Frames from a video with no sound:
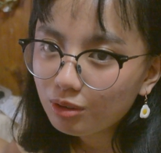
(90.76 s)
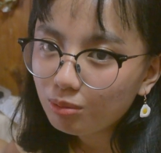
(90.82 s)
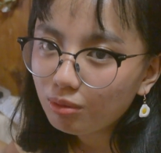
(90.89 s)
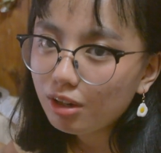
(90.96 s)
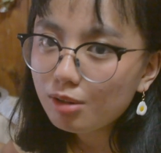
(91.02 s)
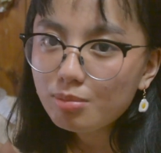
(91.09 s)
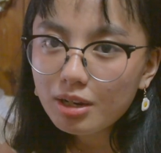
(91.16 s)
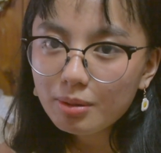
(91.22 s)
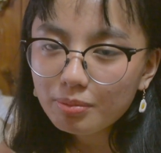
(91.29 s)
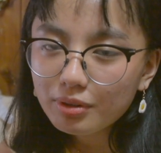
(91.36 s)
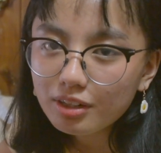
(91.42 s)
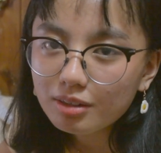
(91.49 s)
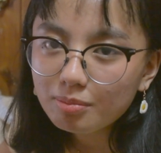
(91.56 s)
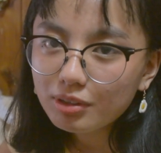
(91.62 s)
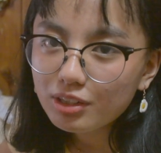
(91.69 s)

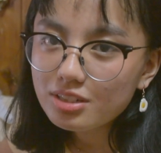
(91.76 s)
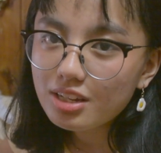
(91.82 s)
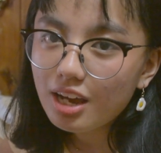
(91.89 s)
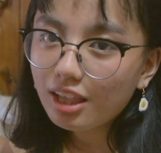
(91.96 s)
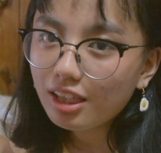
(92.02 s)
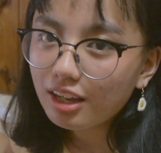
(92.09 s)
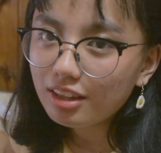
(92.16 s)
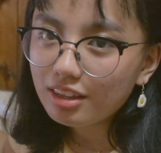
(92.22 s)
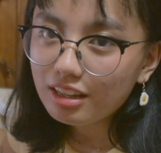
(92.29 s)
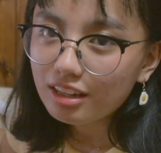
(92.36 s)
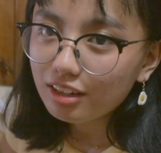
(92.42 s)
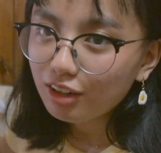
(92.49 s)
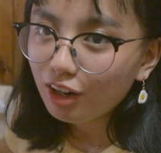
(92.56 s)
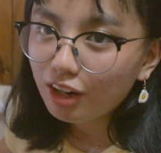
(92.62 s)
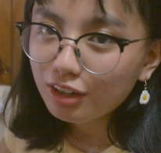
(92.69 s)
wallpaper because I like the
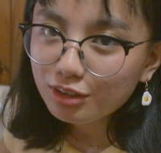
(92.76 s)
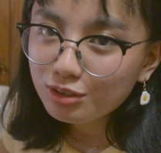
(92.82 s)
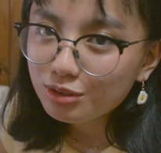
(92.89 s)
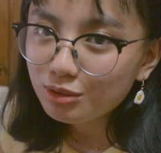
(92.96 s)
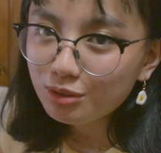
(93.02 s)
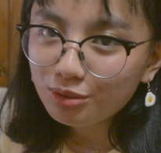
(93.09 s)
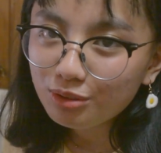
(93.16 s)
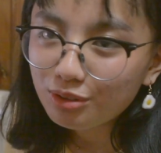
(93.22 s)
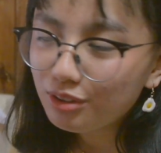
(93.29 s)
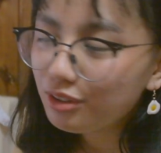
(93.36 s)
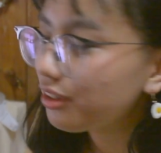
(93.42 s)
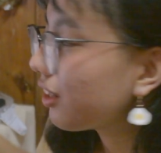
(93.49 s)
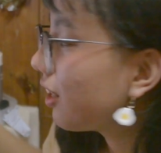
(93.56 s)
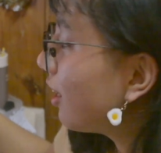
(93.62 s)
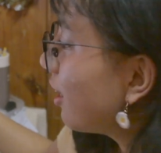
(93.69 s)
cottagecore
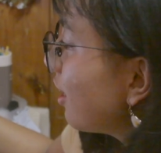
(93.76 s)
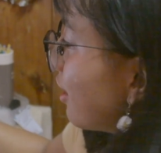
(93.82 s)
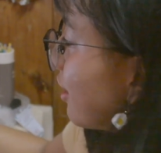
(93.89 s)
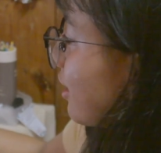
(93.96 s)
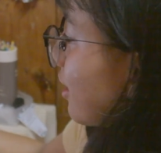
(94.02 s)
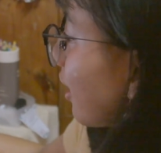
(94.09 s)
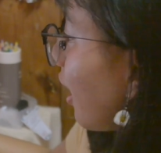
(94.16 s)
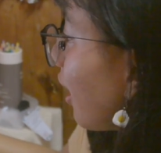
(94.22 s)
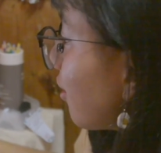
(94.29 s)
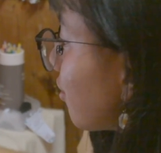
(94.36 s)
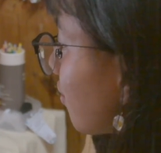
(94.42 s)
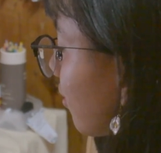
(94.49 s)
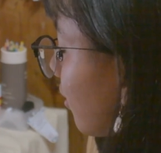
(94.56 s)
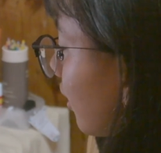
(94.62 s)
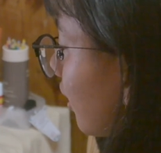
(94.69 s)
kind of
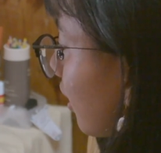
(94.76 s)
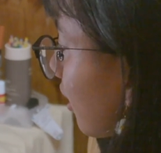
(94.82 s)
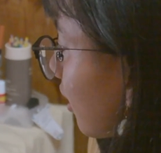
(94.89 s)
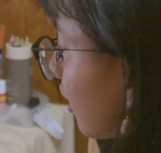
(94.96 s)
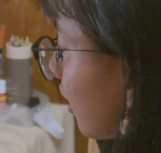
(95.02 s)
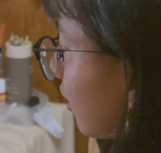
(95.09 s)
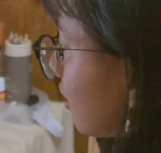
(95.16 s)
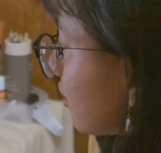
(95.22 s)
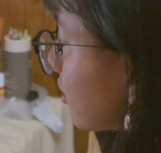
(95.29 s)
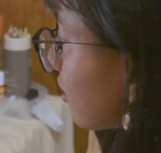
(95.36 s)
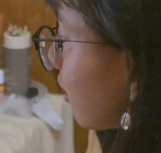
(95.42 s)
thing. These